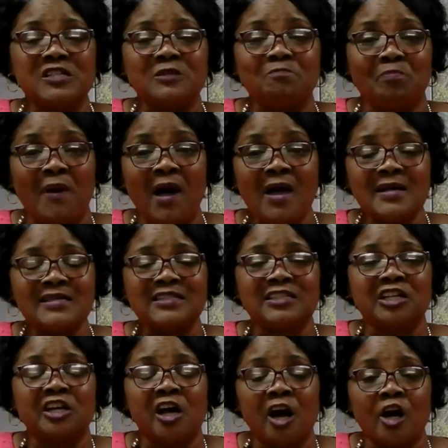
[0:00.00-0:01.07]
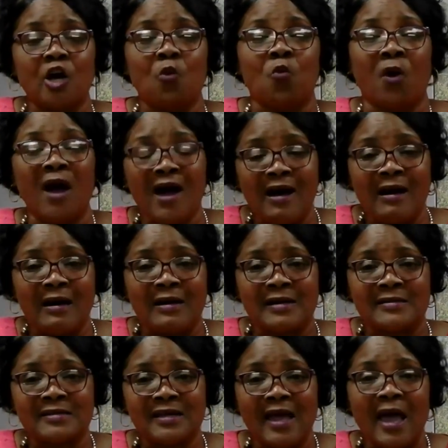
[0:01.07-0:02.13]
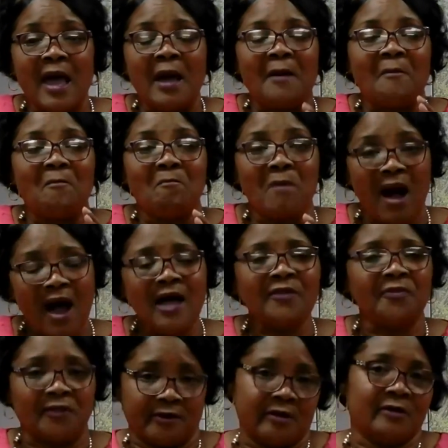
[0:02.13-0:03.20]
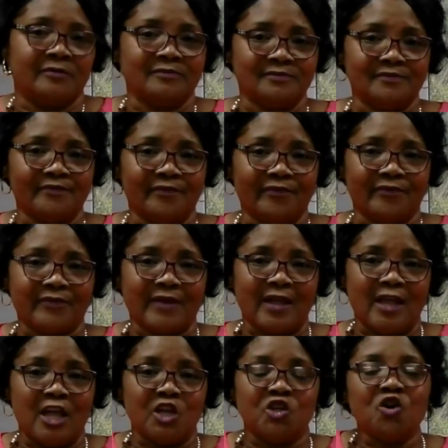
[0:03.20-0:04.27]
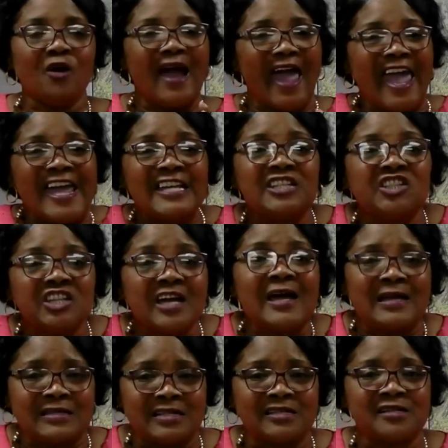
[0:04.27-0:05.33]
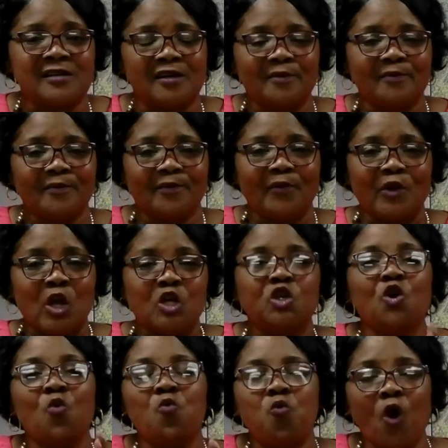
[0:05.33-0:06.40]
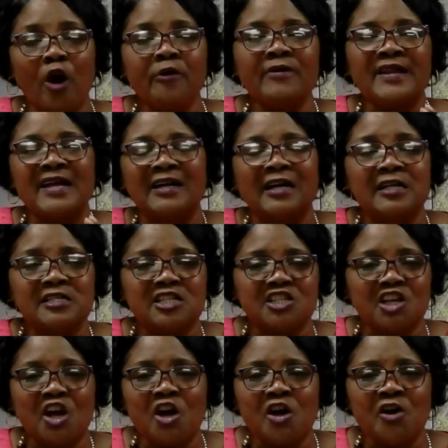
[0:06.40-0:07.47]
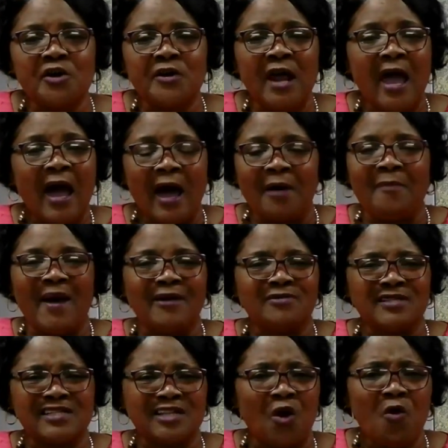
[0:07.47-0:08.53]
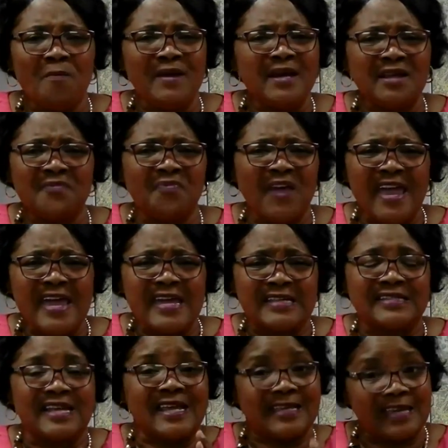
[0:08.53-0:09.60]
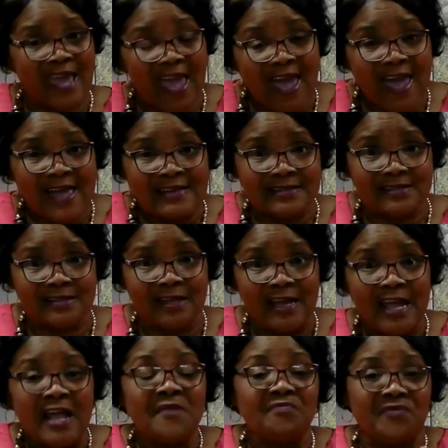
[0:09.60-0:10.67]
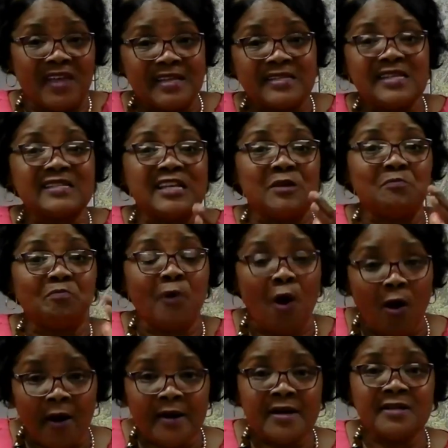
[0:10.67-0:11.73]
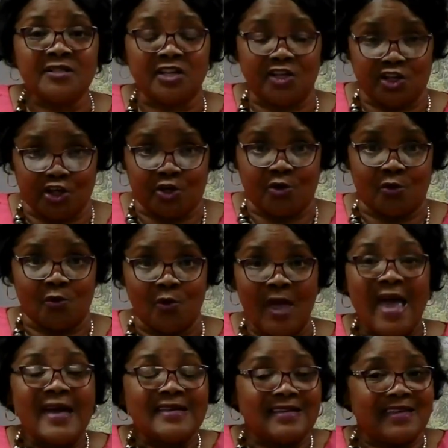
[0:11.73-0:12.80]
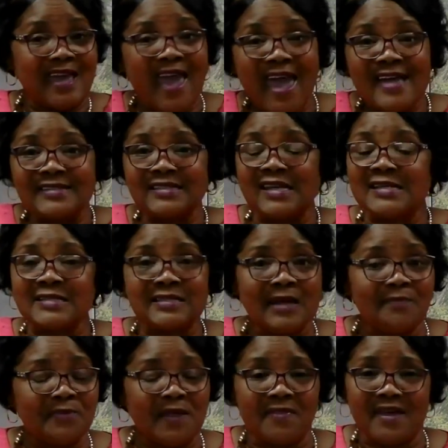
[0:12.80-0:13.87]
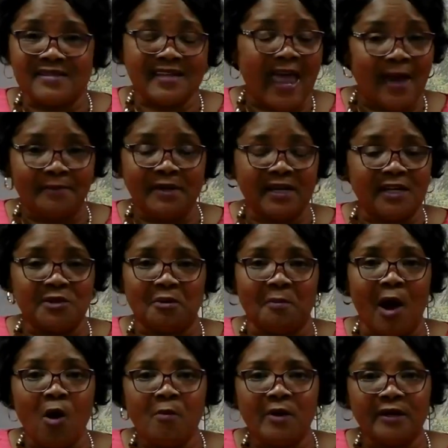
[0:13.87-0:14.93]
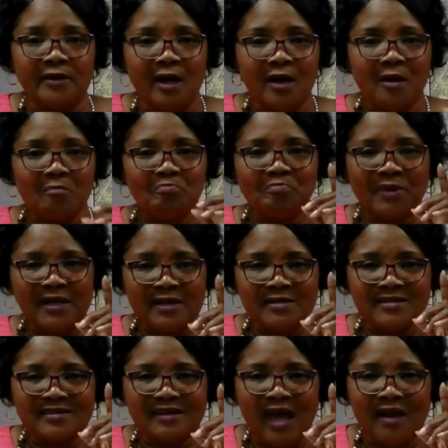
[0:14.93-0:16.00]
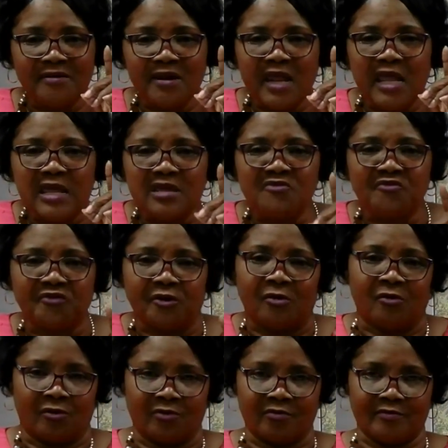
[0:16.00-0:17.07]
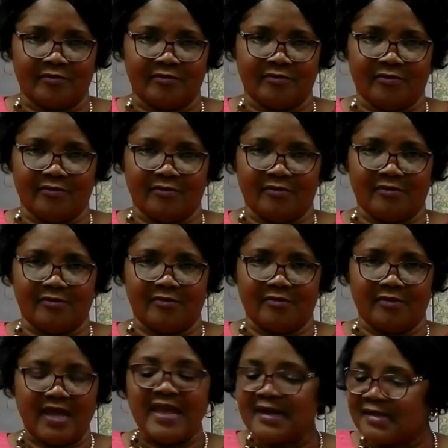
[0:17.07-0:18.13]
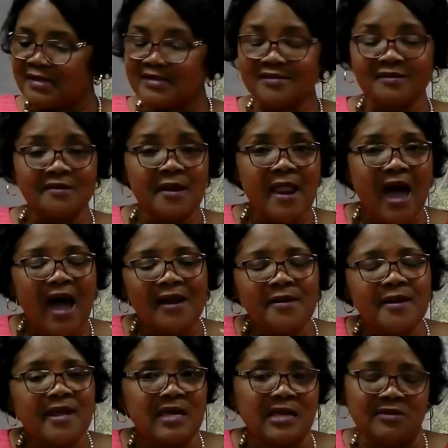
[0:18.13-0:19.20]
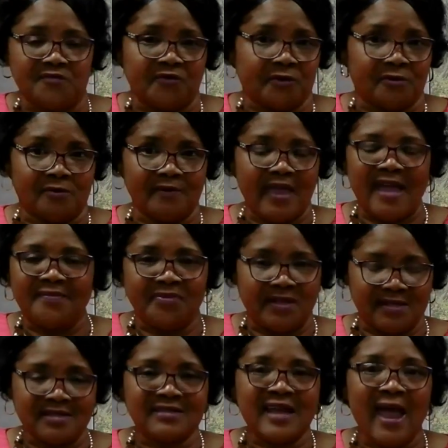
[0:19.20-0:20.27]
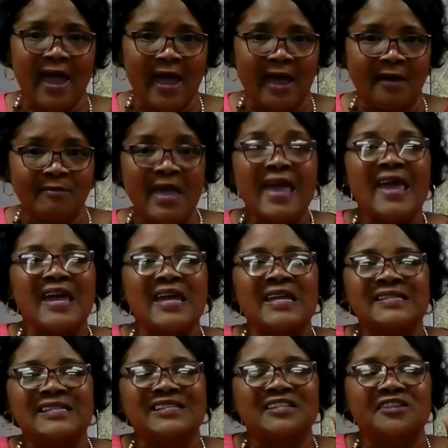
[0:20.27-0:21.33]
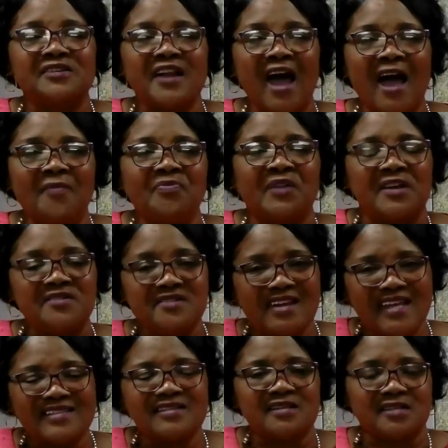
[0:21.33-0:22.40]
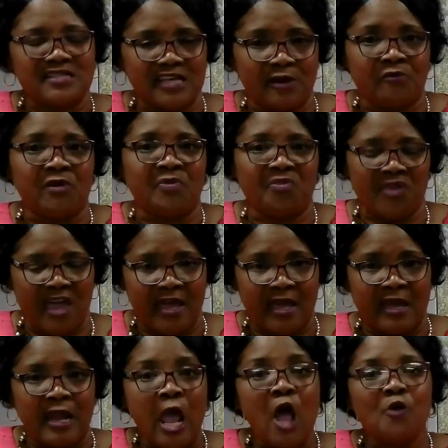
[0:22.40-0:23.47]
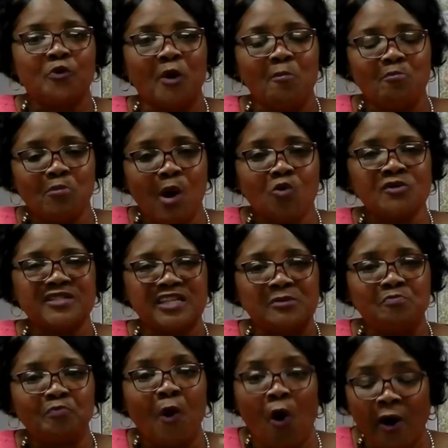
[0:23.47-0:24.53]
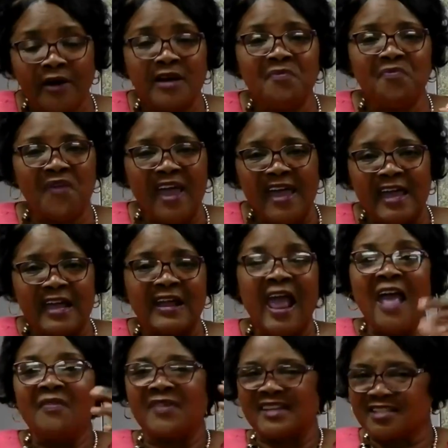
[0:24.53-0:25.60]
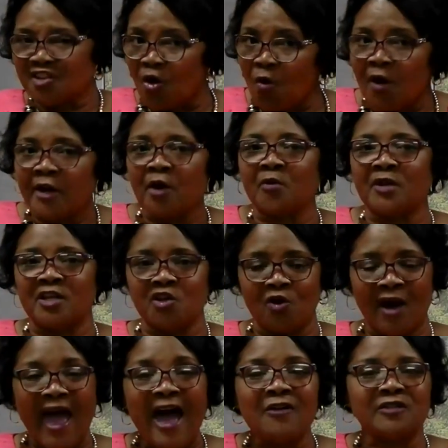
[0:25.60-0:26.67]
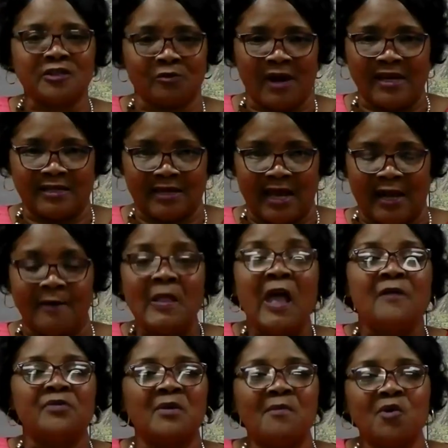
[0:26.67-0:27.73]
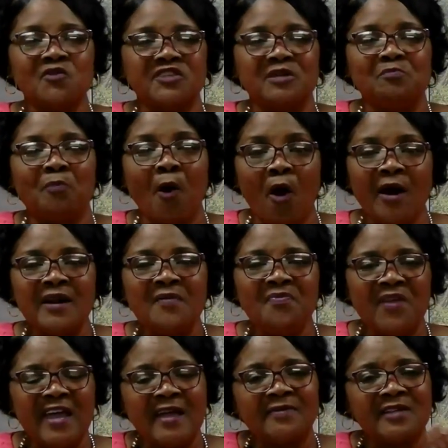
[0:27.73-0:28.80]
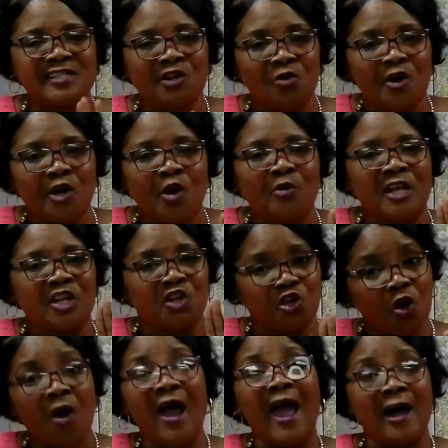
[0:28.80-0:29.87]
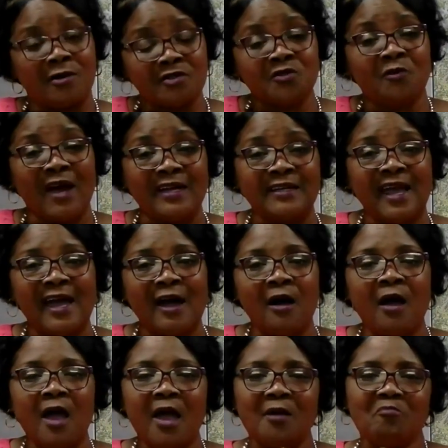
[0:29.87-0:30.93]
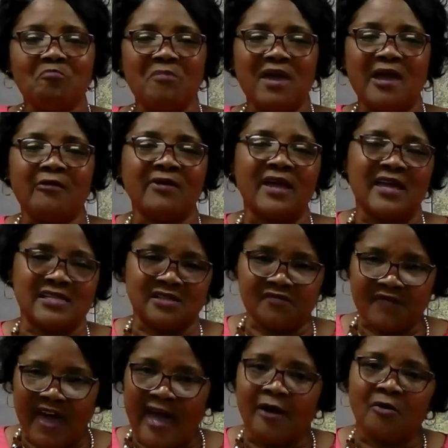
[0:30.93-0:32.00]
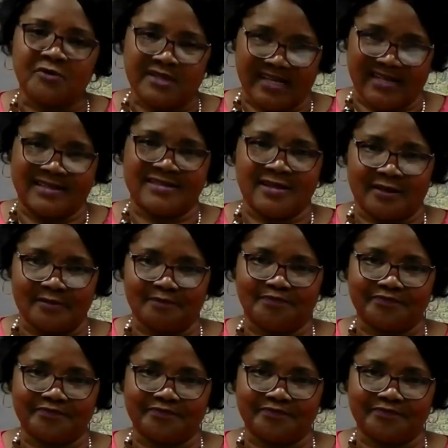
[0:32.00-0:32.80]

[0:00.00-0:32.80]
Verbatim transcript: response to her was, Martha, you're anxious. You're worried and concerned about so many things. Yes, this is important to you. Yes, it's something that's happening in the moment, but it's not needful. It is not needful at this time. It's not the necessary thing, the most important thing that's going on in your house right now. The most important thing that's going on in your house right now, Mary has found it.